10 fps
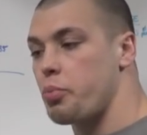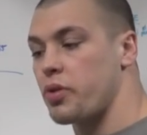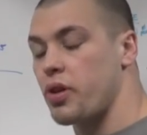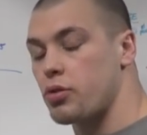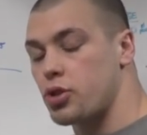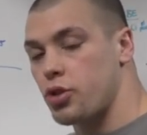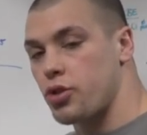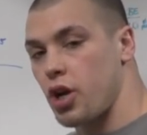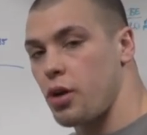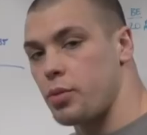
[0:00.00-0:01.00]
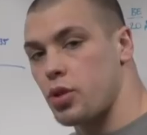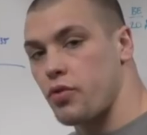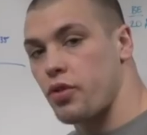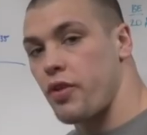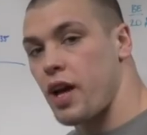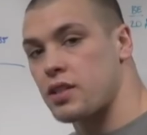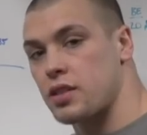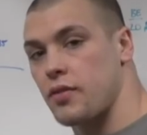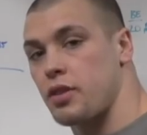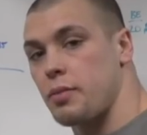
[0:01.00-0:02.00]
but they don't turn their elbows over
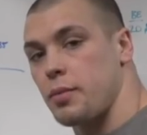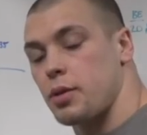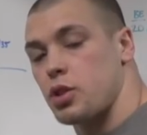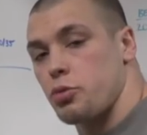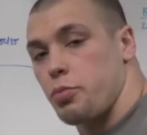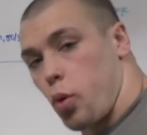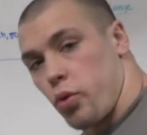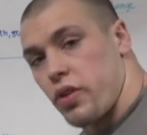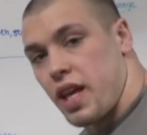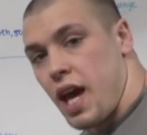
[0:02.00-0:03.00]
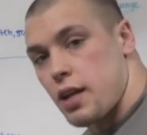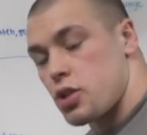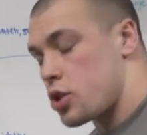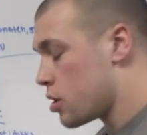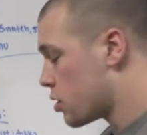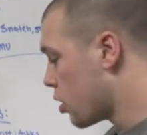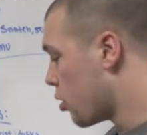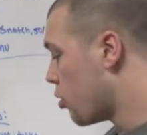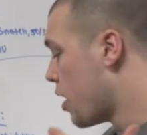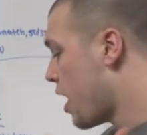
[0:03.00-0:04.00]
fast enough to be able to support the catch.
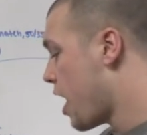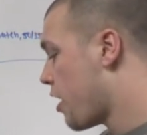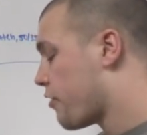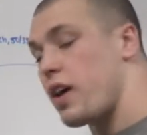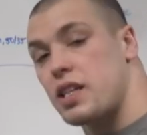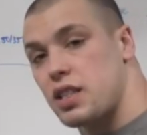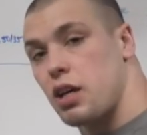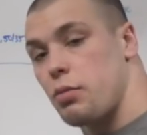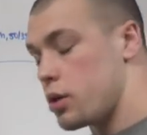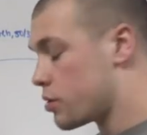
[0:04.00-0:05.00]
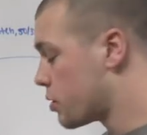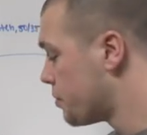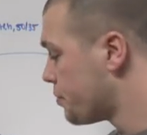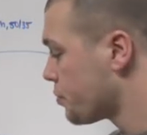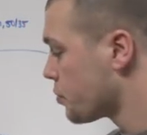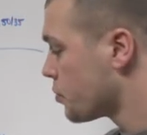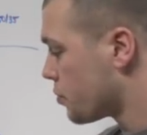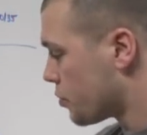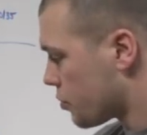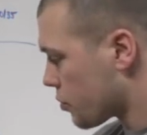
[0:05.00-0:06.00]
So have fast elbows.
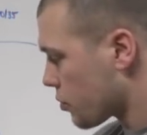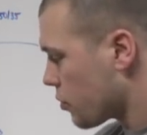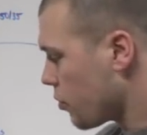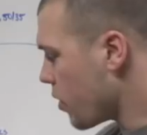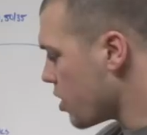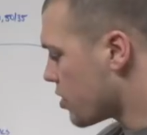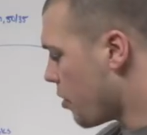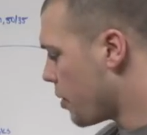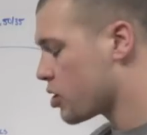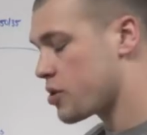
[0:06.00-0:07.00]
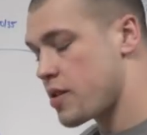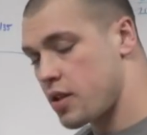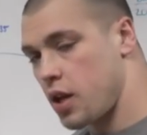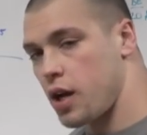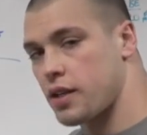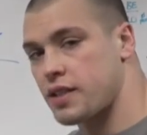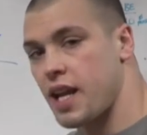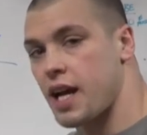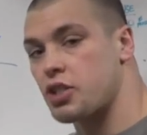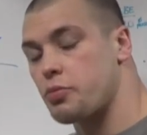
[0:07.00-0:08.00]
Dumbbell
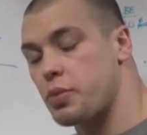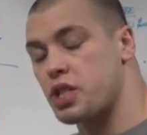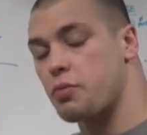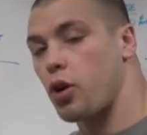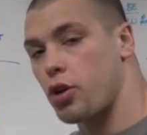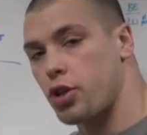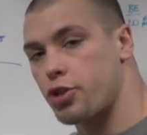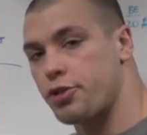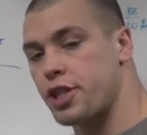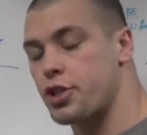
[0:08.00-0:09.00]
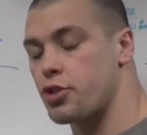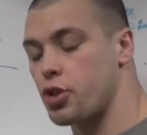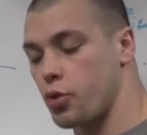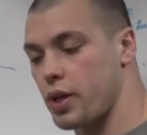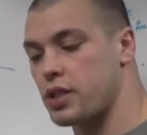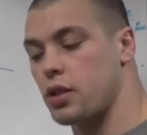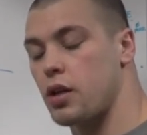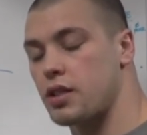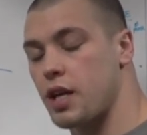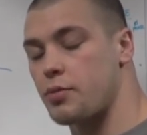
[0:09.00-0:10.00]
snatch, be smart on your transition. You can waste a
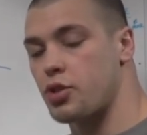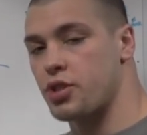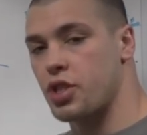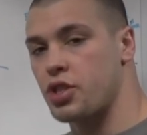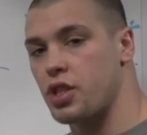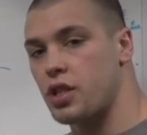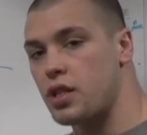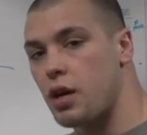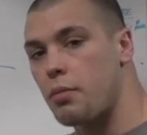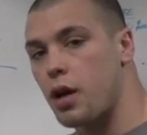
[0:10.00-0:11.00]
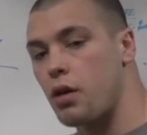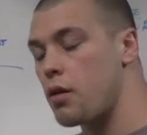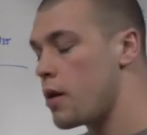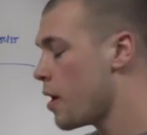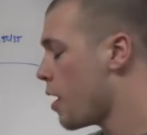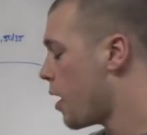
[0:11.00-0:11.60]
lot of time transitioning the dumbbell,